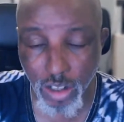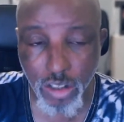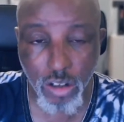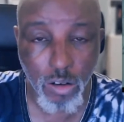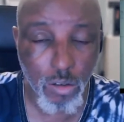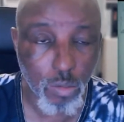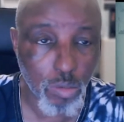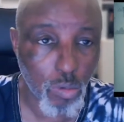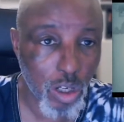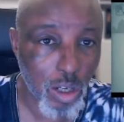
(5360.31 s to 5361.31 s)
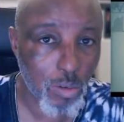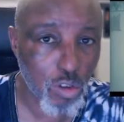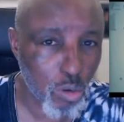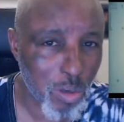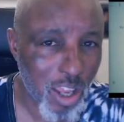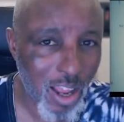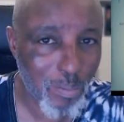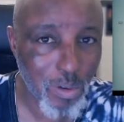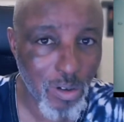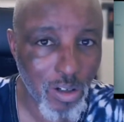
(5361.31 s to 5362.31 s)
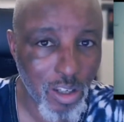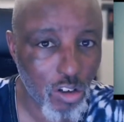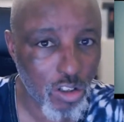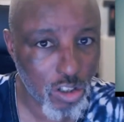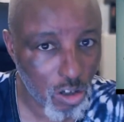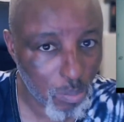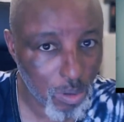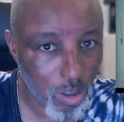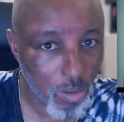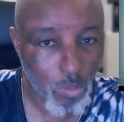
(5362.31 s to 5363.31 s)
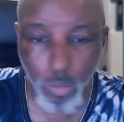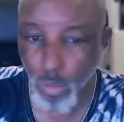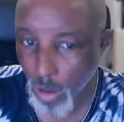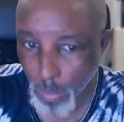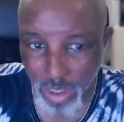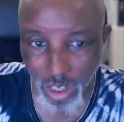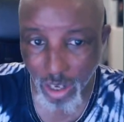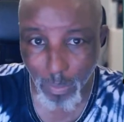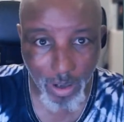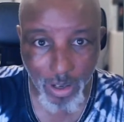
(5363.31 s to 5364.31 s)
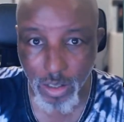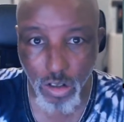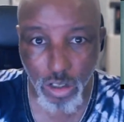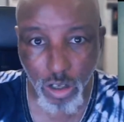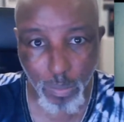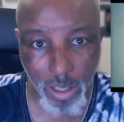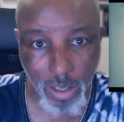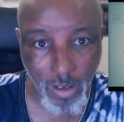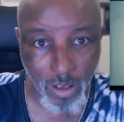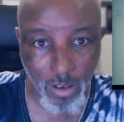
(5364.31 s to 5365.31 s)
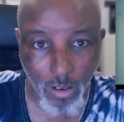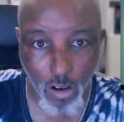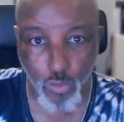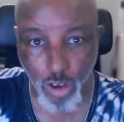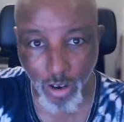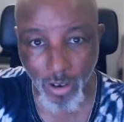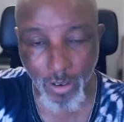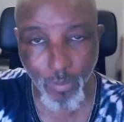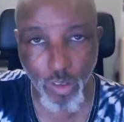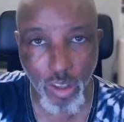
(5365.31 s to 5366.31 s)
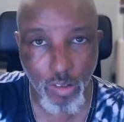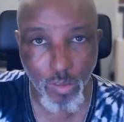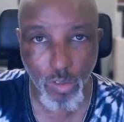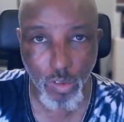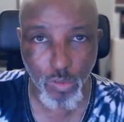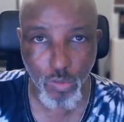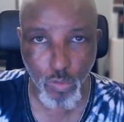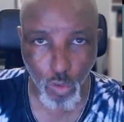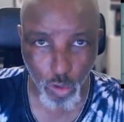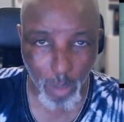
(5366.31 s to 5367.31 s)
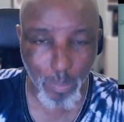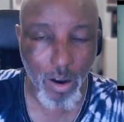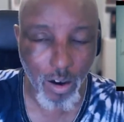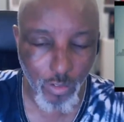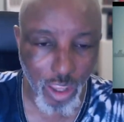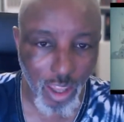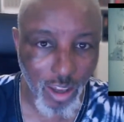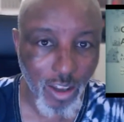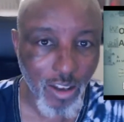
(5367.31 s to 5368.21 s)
So the one that would normally happen in October won't be taking place because I'll be offline for that part of the year.